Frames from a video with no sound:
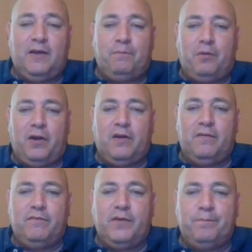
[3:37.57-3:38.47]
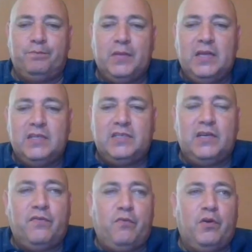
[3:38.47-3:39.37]
part of
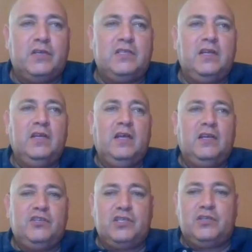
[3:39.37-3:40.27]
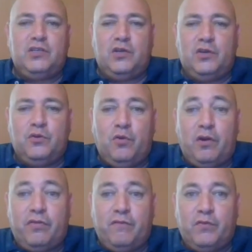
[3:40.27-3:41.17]
Cinder Forest, just
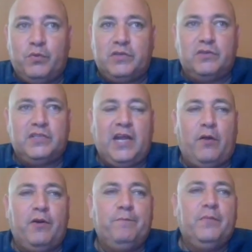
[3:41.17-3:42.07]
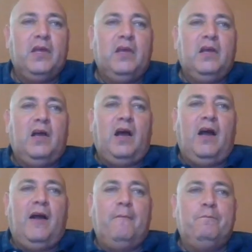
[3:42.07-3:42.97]
north of the Wizard's Tower.
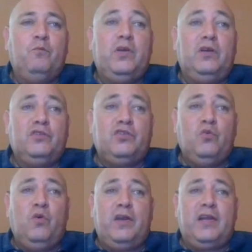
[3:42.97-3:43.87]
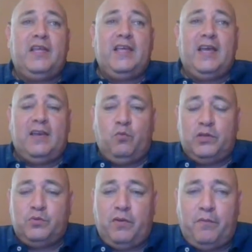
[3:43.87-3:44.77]
We also want to get,
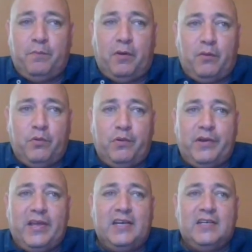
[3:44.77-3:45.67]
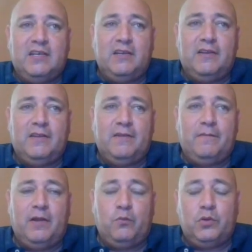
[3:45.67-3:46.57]
once we have a barn, we want to get into,
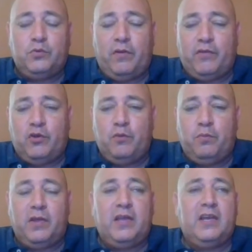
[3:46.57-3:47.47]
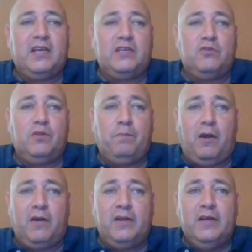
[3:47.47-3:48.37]
once we have a coop, we get into the
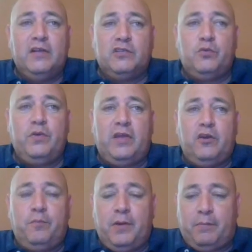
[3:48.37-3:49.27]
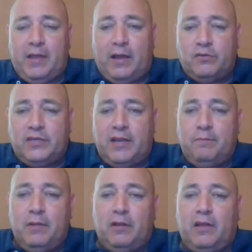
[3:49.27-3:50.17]
barn so we can open up cows
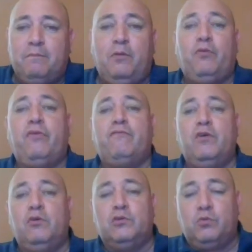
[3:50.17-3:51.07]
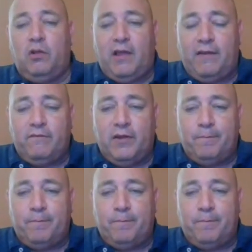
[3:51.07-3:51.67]
and milk. And both of those will have